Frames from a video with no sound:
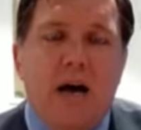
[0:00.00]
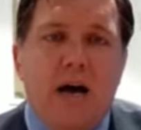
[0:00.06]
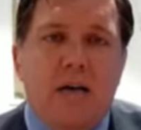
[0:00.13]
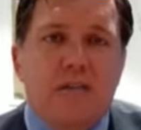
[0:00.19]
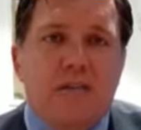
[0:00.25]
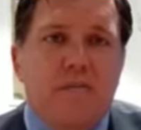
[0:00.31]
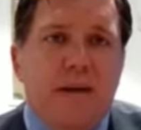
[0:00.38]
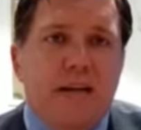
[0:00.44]

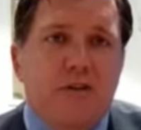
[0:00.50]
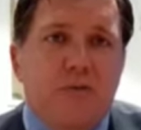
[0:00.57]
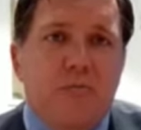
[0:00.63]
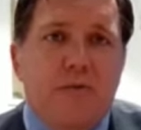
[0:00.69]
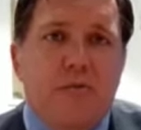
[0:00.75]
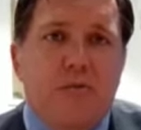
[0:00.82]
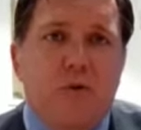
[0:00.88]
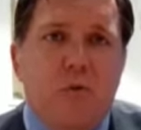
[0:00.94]
As I've mentioned
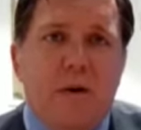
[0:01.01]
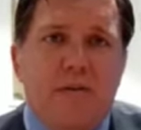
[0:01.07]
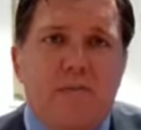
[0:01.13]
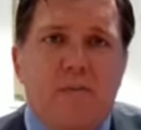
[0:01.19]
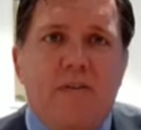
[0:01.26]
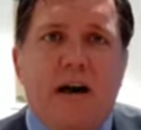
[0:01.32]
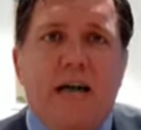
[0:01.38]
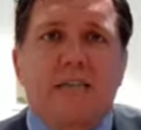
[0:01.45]
before, we've
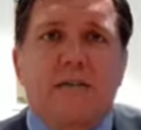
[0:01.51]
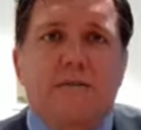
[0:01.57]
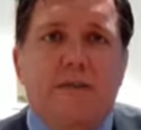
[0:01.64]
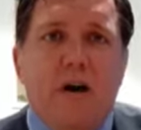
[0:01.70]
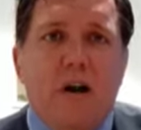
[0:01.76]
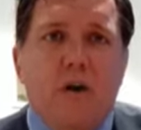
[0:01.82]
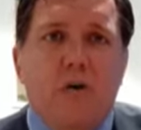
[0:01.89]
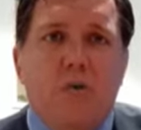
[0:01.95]
had to
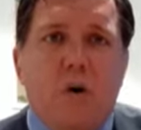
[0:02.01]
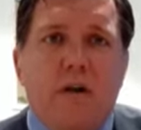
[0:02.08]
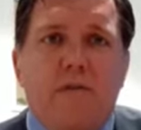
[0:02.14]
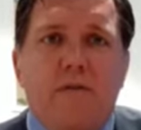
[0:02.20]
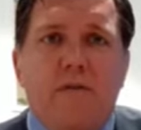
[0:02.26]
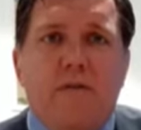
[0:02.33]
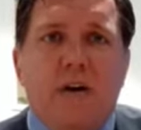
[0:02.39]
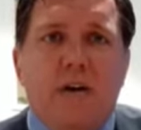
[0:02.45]
furlough quite a
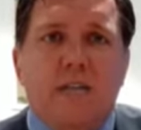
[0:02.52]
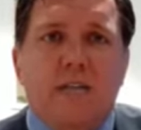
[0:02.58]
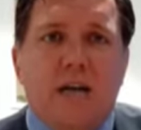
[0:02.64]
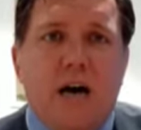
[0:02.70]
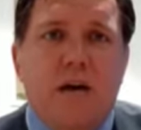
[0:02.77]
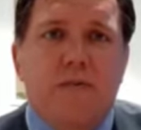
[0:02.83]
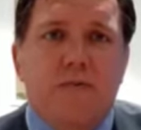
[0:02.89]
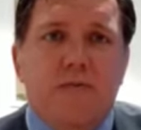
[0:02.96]
few of our
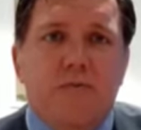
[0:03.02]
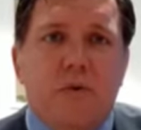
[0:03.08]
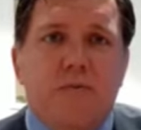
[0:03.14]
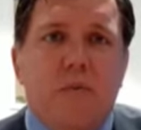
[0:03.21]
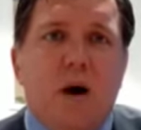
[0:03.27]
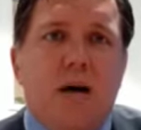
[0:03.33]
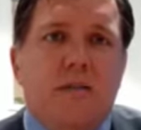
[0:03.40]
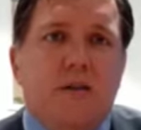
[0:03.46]
staff as we've
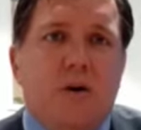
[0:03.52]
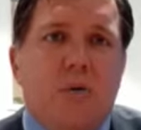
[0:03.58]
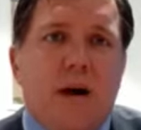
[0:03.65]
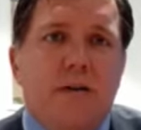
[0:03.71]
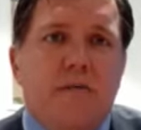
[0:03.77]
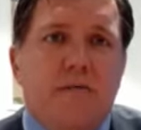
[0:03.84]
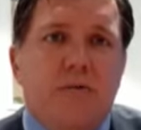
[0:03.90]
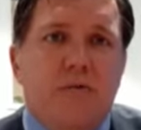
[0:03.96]
worked our
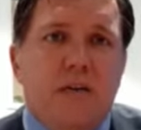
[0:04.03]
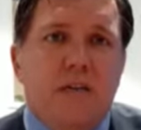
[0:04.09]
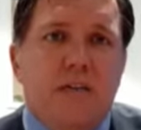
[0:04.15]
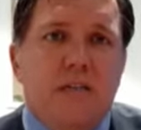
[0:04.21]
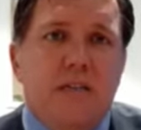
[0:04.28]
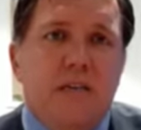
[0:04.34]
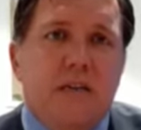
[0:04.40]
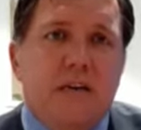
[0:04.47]
way through
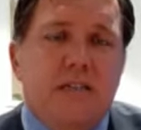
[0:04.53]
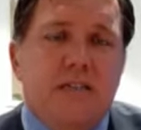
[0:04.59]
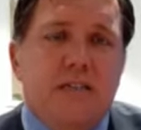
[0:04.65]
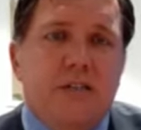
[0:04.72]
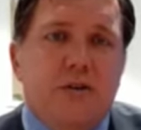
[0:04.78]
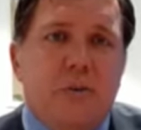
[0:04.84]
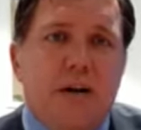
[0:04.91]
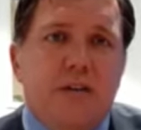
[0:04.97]
this
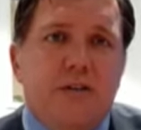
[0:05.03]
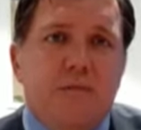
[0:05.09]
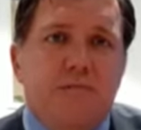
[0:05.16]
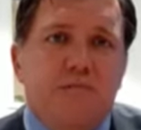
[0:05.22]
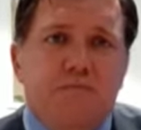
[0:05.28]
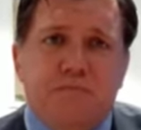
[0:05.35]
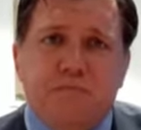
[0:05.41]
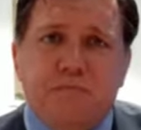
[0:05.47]
situation.